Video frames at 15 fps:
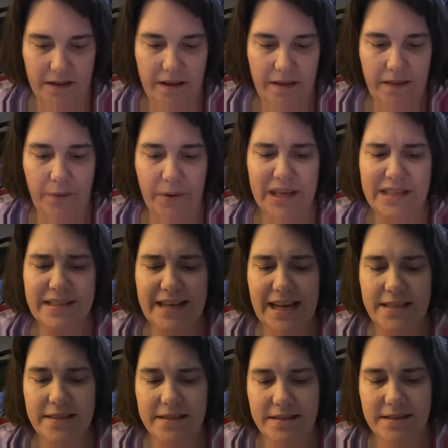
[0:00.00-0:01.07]
That way it's
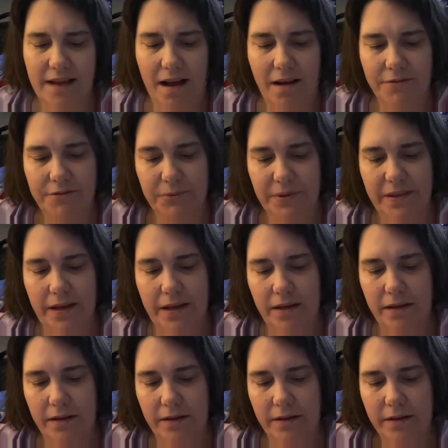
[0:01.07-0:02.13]
nice and soft when they
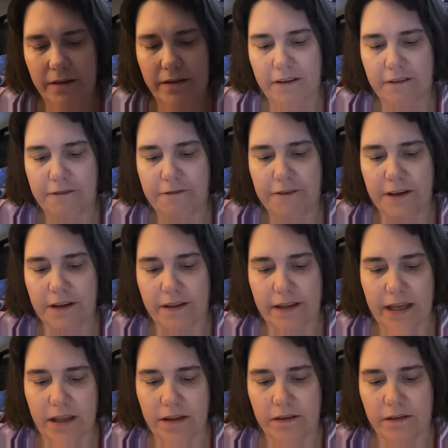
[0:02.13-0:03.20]
feel
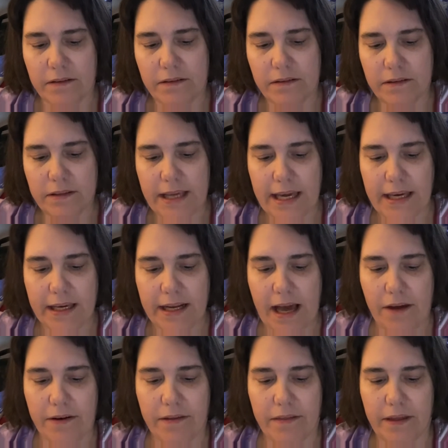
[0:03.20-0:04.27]
it and take it
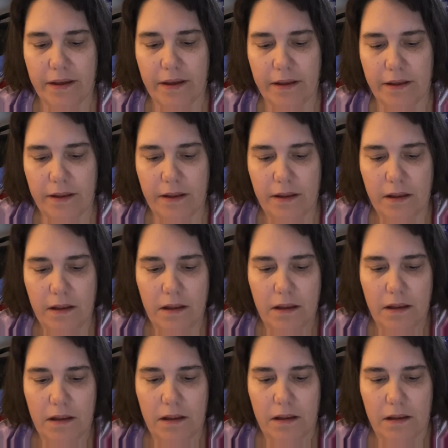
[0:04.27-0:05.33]
out of the
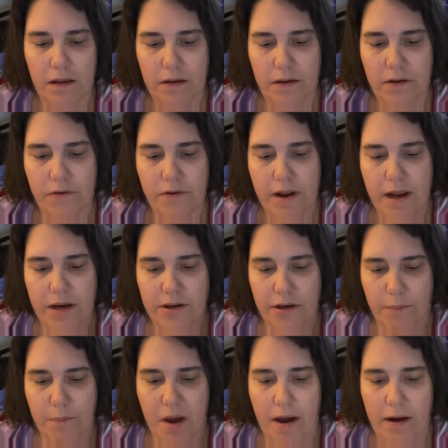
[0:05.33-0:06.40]

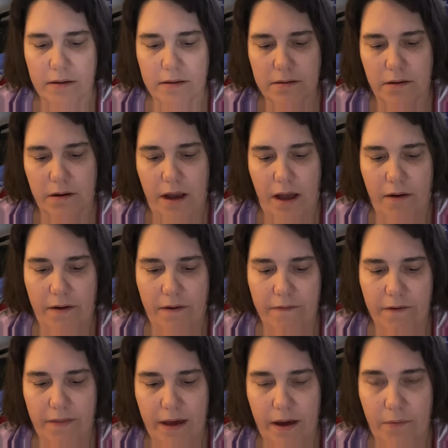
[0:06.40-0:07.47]
donation box or
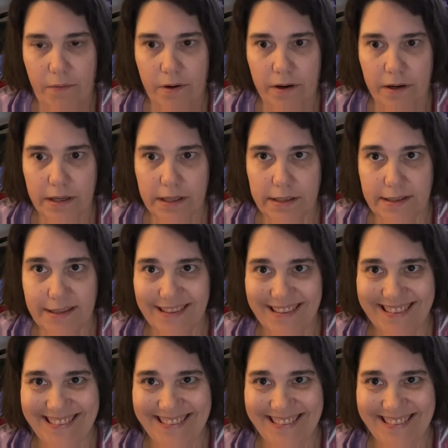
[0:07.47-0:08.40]
however that works.